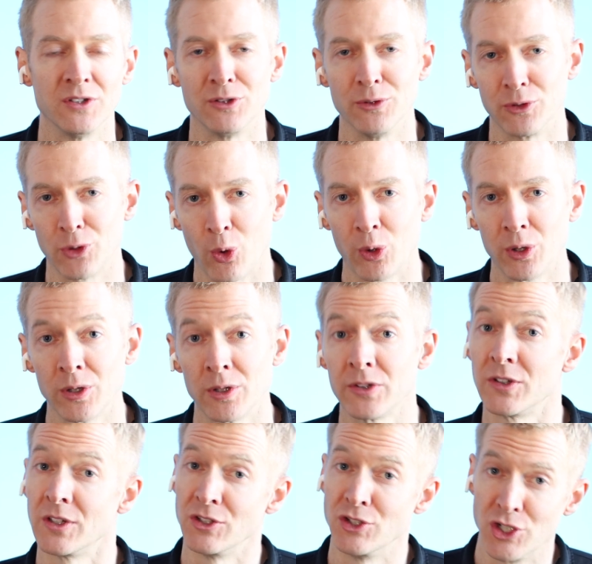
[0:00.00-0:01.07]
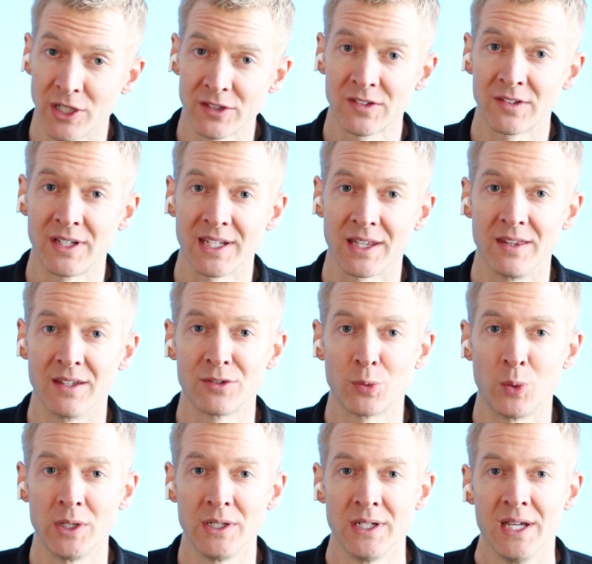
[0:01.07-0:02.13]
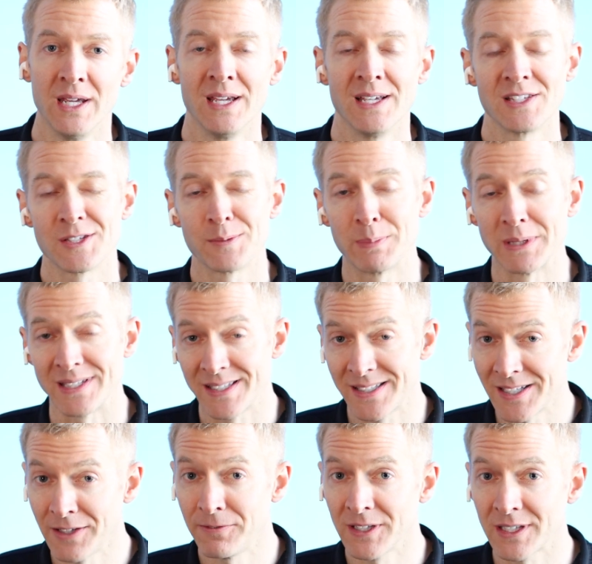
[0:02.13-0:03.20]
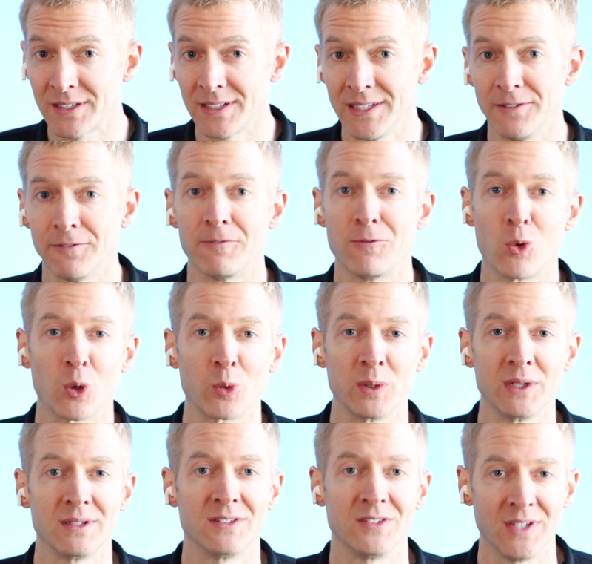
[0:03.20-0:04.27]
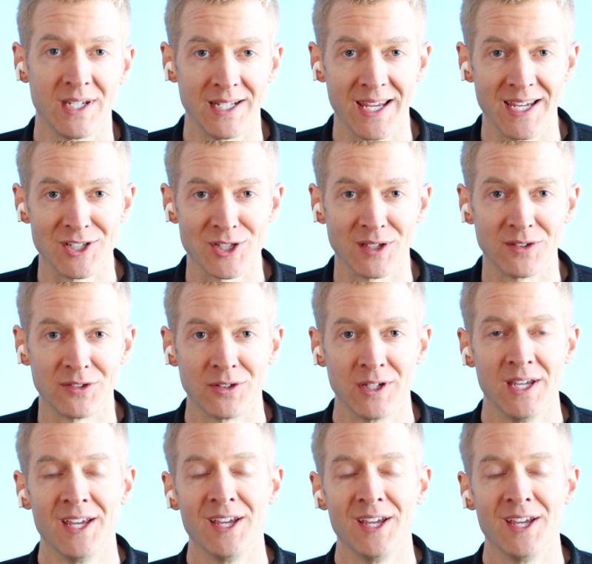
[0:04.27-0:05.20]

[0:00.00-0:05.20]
and tutorials just like this one, specifically for real estate agents.